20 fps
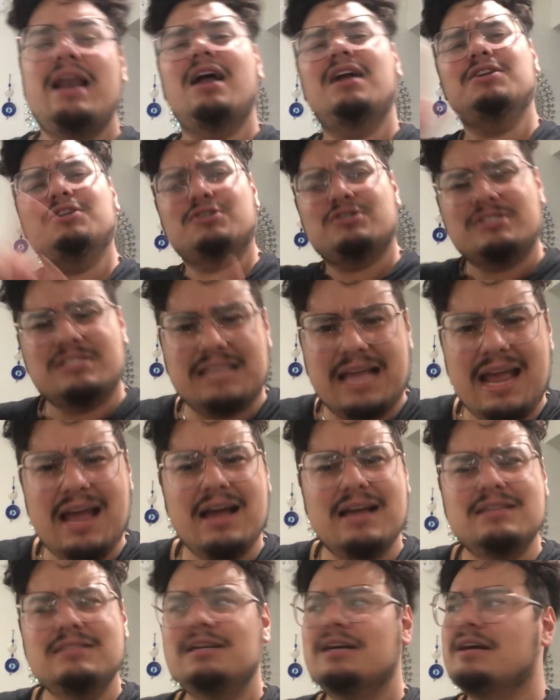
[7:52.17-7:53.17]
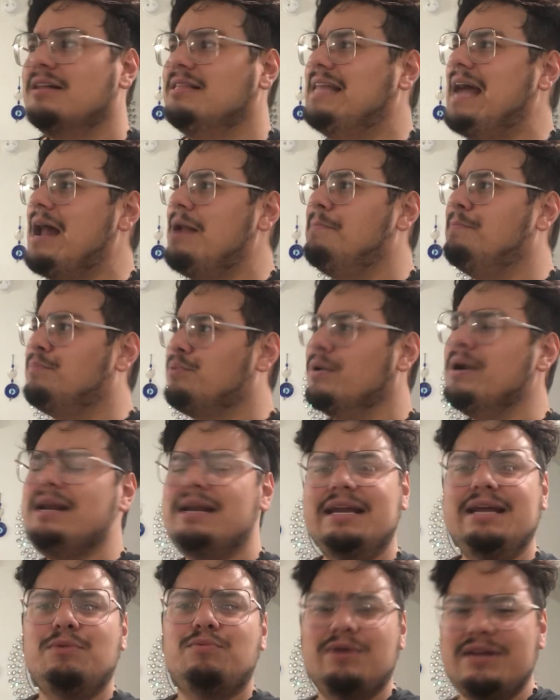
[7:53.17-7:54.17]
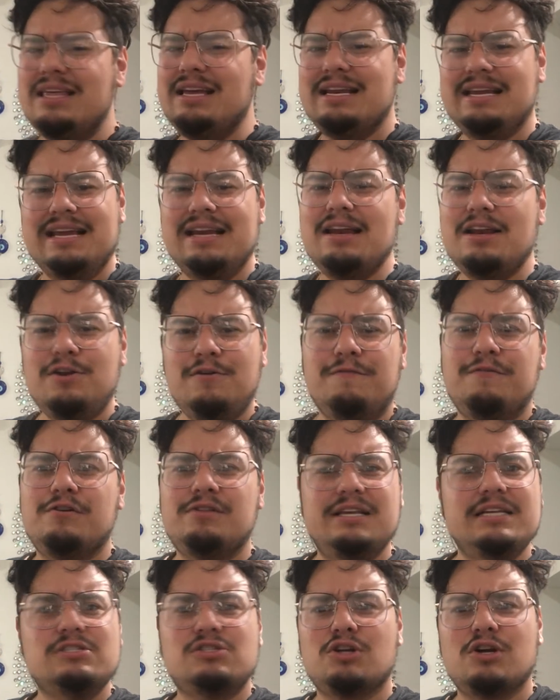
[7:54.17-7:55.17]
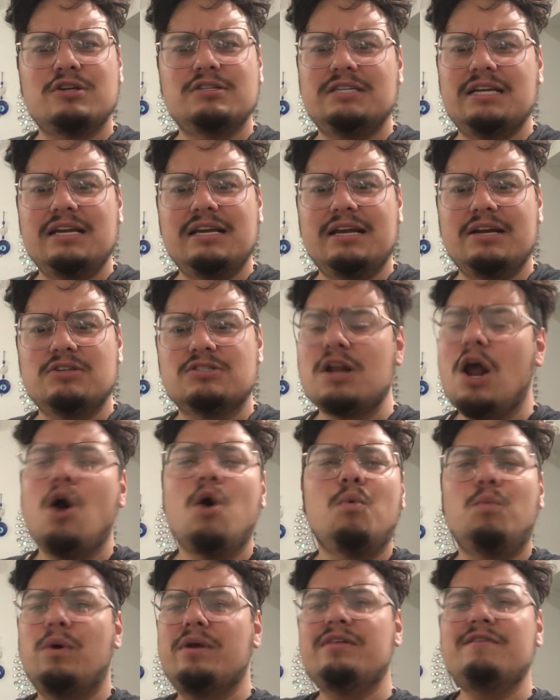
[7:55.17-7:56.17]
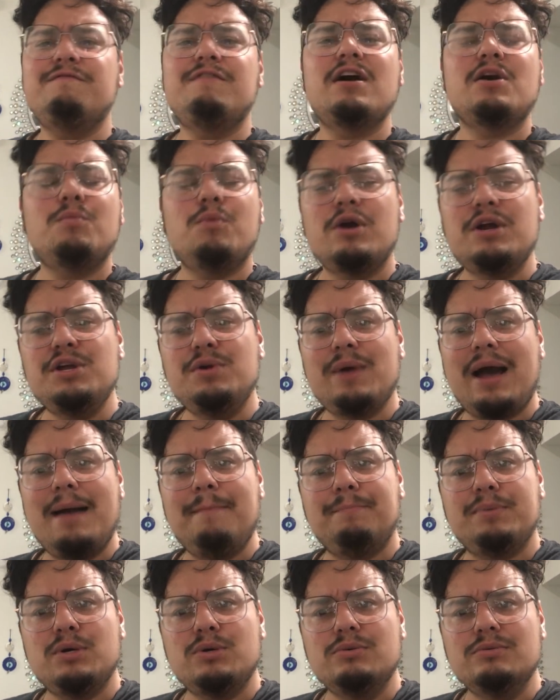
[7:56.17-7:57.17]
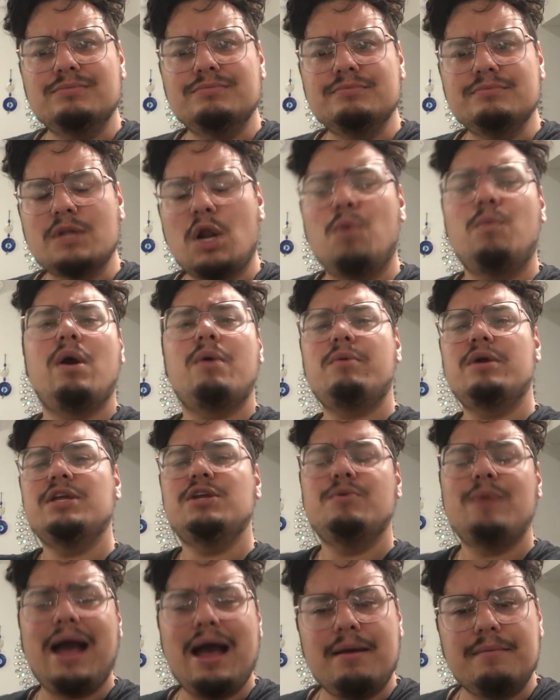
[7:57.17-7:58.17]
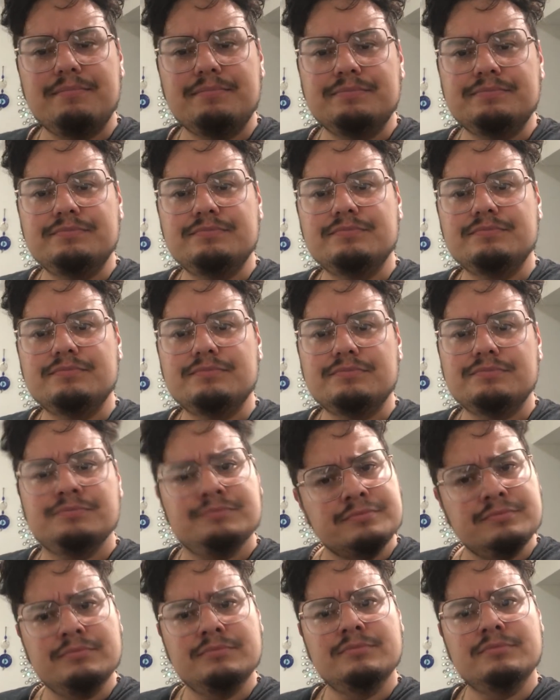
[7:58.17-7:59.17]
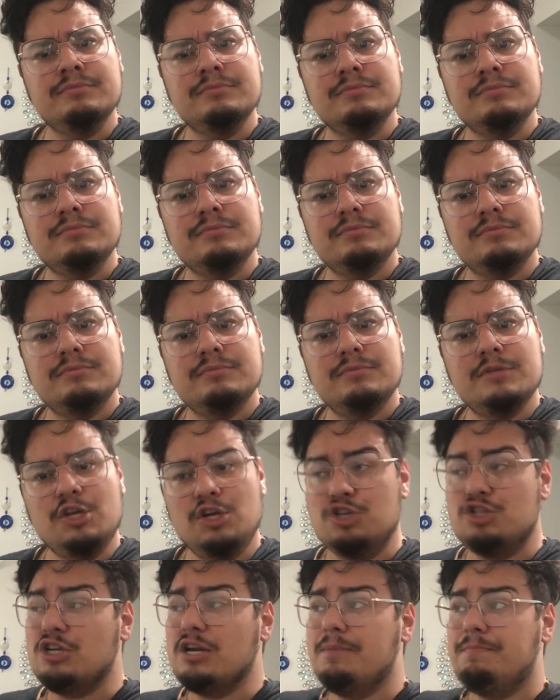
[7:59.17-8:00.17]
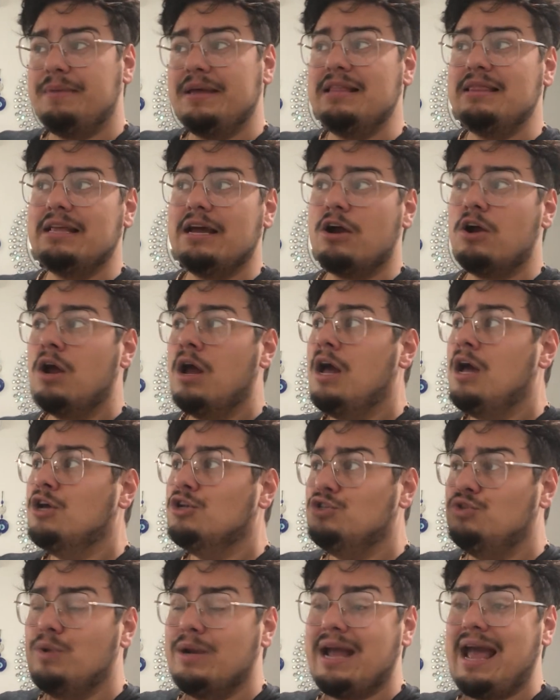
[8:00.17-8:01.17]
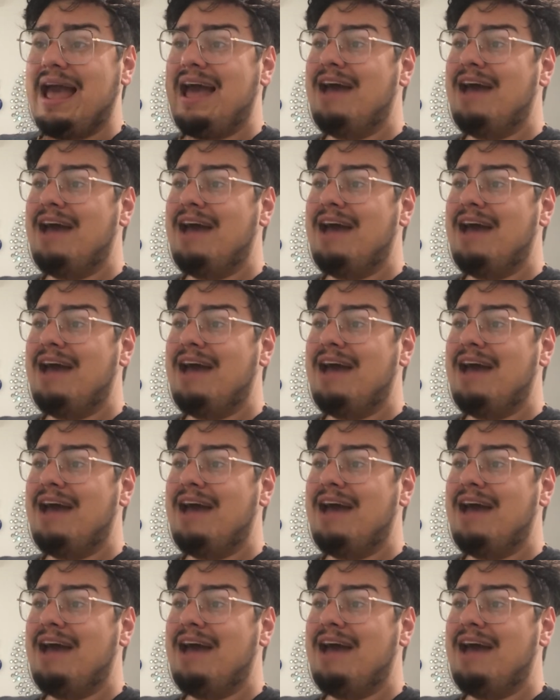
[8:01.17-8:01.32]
and understand that Britney really needed you for these 13 years. Where the fuck were you at, boo? Where were you at? You should have been there doing